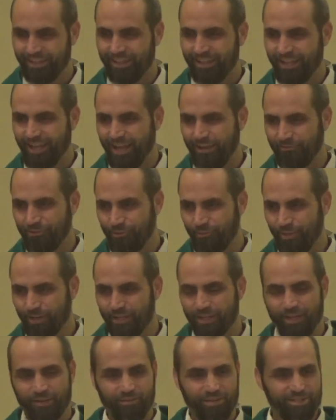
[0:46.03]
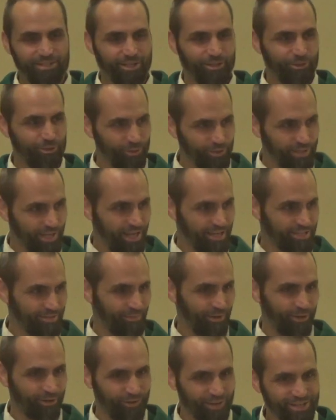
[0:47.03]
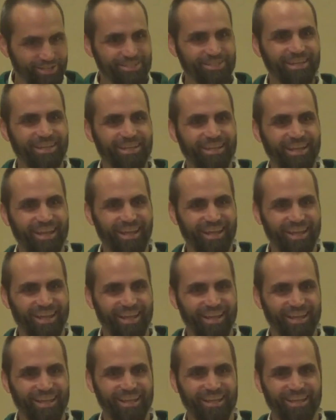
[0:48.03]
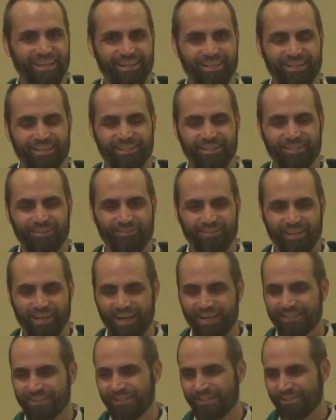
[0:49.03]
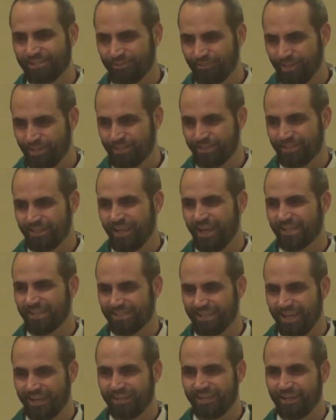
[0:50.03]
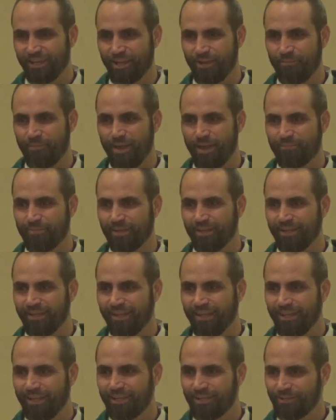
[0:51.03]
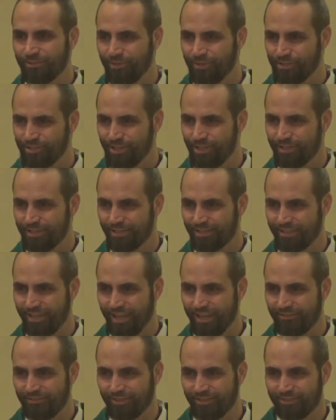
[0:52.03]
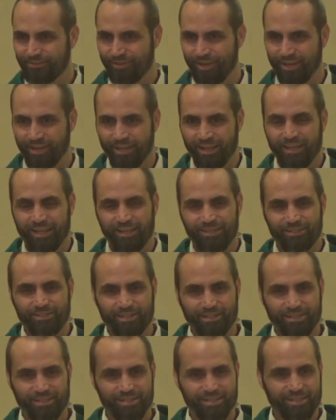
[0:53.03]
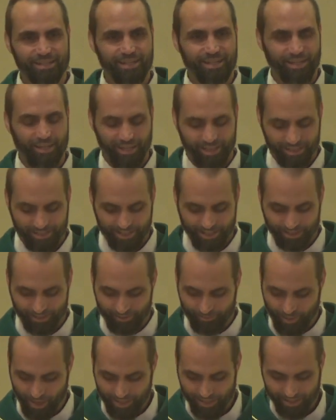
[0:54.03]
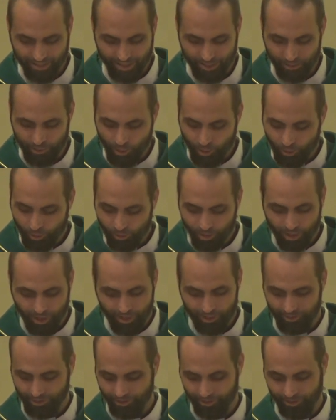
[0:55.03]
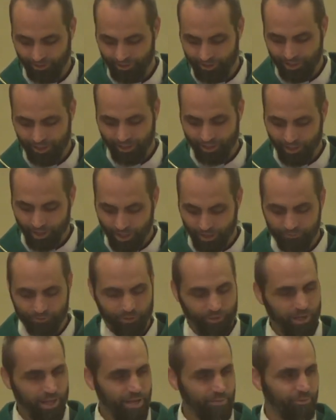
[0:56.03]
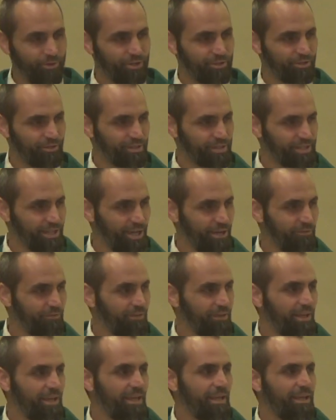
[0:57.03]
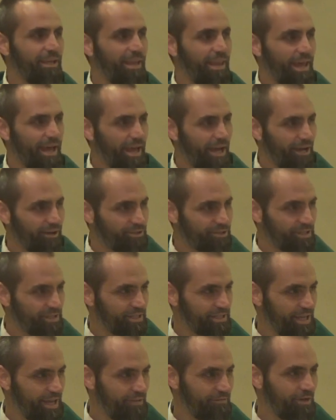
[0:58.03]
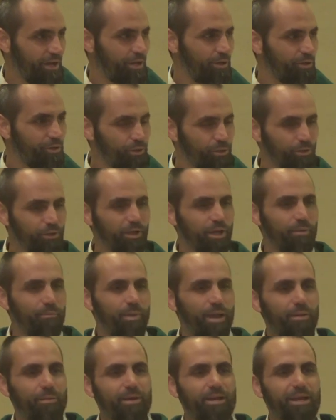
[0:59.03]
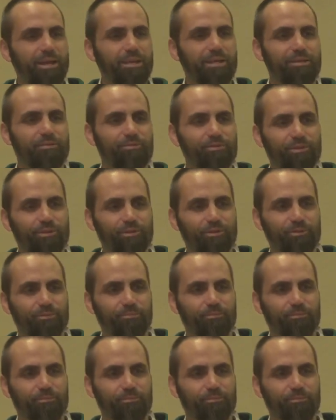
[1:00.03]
Now, if you want to live as a New Testament Christian, you've got to switch that second commandment to what Jesus gave us, right? Jesus, he said, basically said, no longer love your neighbor as yourself. Now, Jesus gave a new commandment I give to you.